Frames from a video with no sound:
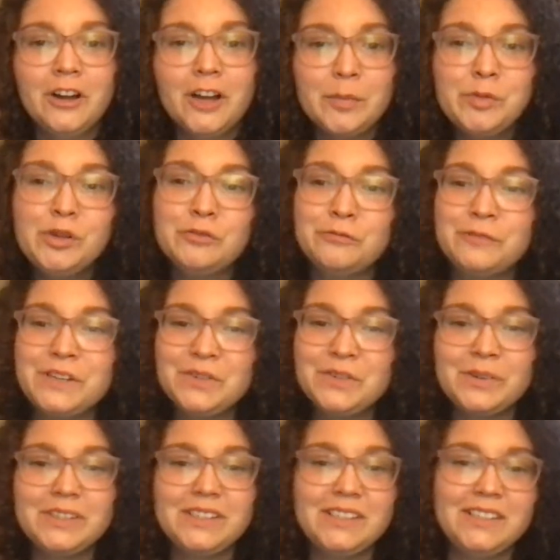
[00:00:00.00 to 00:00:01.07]
a couple of
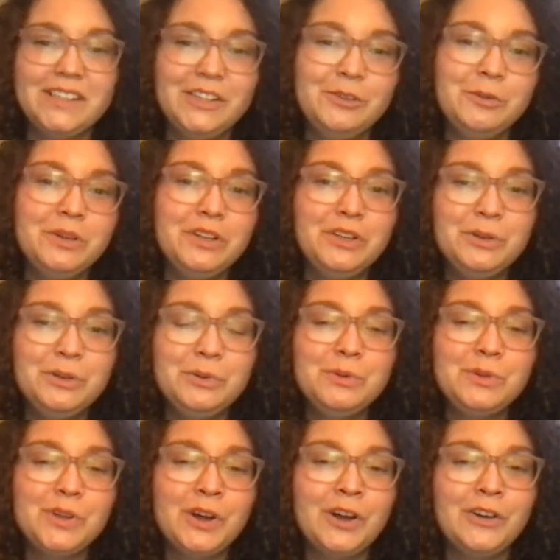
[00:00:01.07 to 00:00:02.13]
resources that you can
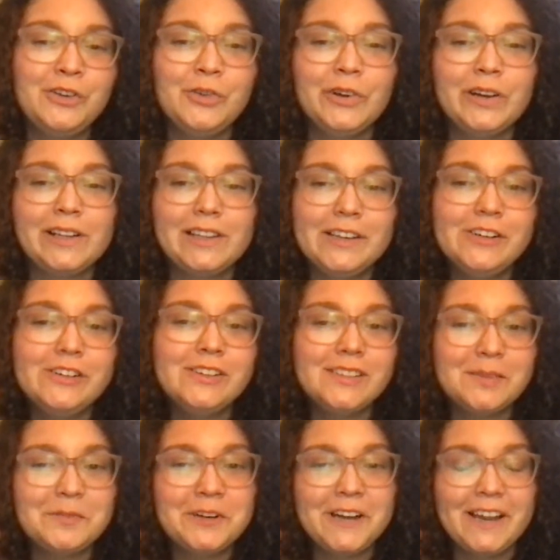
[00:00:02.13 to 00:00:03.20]
use on your clear
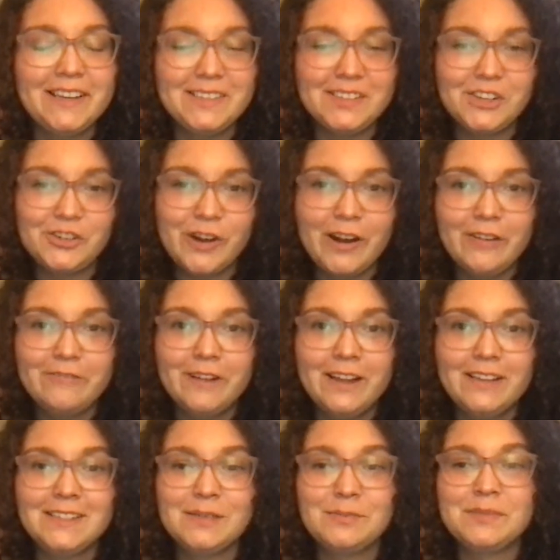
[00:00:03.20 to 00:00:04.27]
summer nights to try to
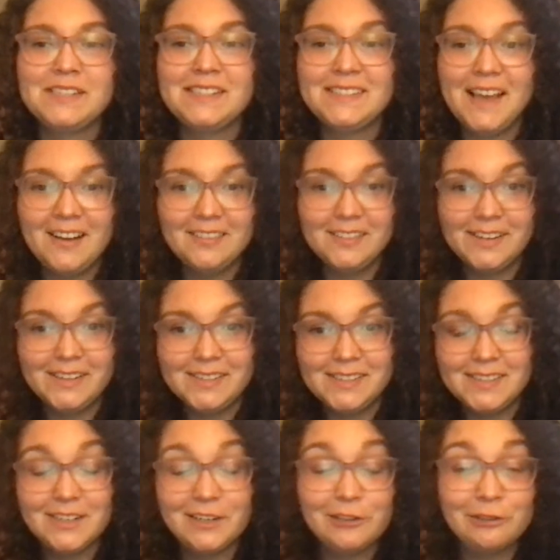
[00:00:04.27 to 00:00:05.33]
find some satellites,
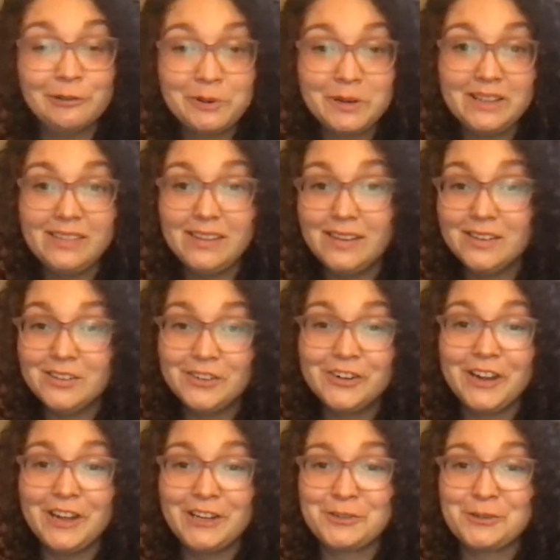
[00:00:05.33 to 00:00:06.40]
including the
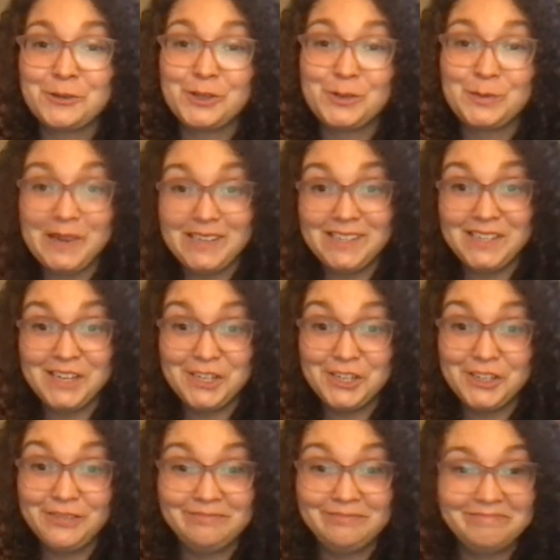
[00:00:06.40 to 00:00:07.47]
International Space
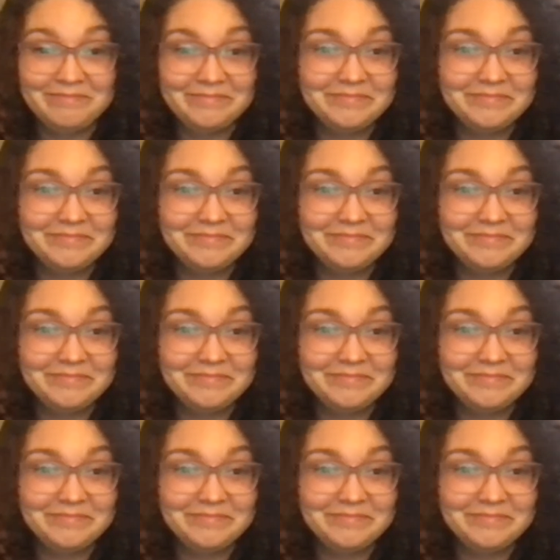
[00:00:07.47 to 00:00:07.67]
Station.